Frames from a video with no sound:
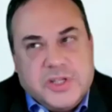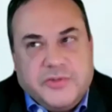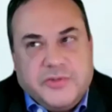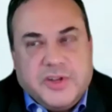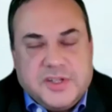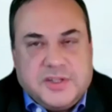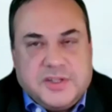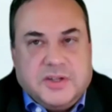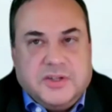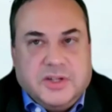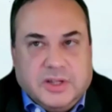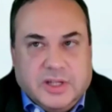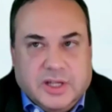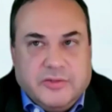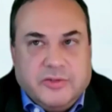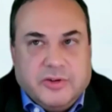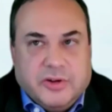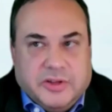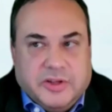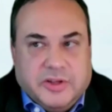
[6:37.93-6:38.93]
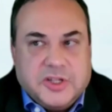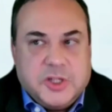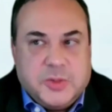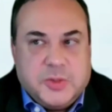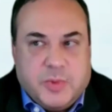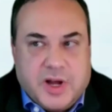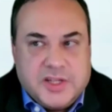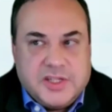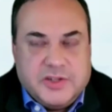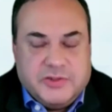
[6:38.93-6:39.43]
of us that deliver in the
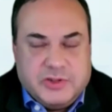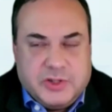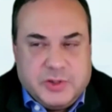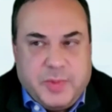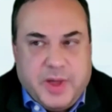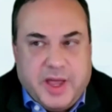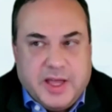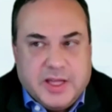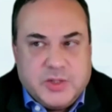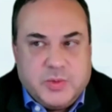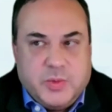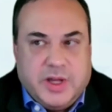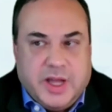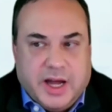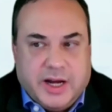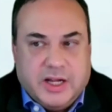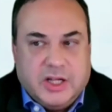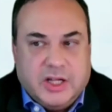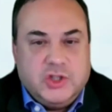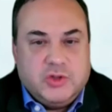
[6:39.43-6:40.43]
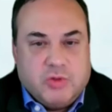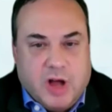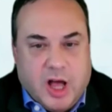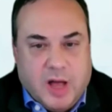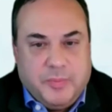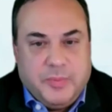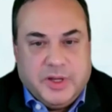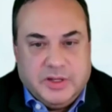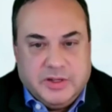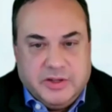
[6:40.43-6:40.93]
expressive space, we kind of
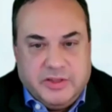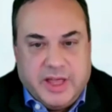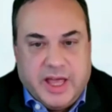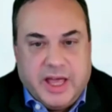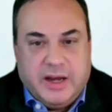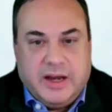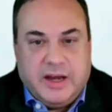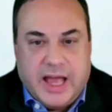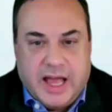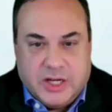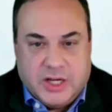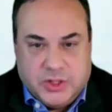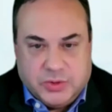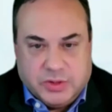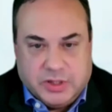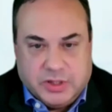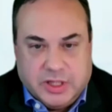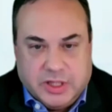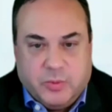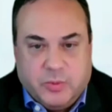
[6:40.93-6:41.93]
drop into that naturally,